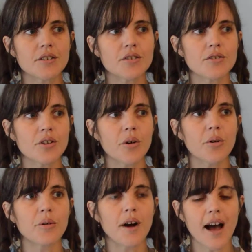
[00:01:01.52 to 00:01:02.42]

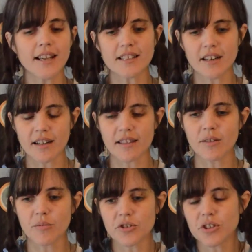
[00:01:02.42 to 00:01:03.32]
So I
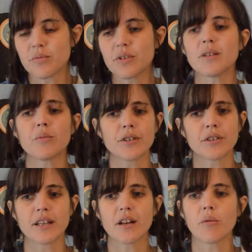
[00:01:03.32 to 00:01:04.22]
started just really
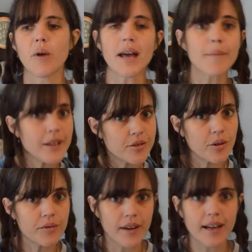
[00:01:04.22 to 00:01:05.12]
wondering, why am I
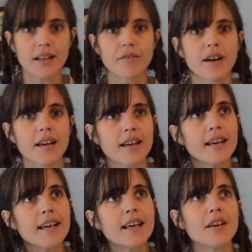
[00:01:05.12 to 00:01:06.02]
so afraid if I
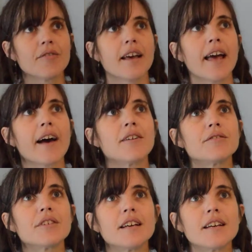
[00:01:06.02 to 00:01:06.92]

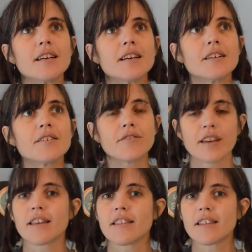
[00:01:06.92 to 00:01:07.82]
have
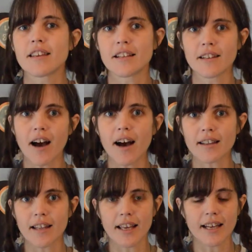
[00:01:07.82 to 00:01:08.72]
faith in
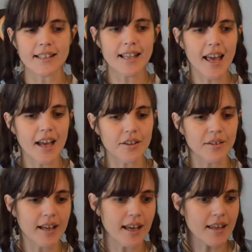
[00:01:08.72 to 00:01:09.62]
God, like I say I do,
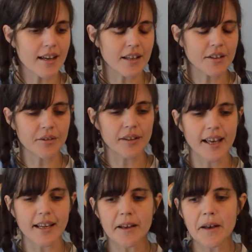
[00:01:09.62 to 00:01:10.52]
like I think I do,
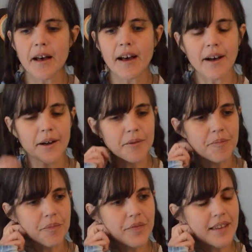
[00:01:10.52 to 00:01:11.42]

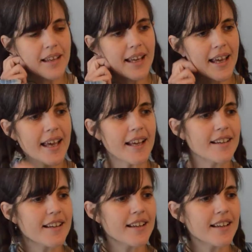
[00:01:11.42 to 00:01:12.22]
and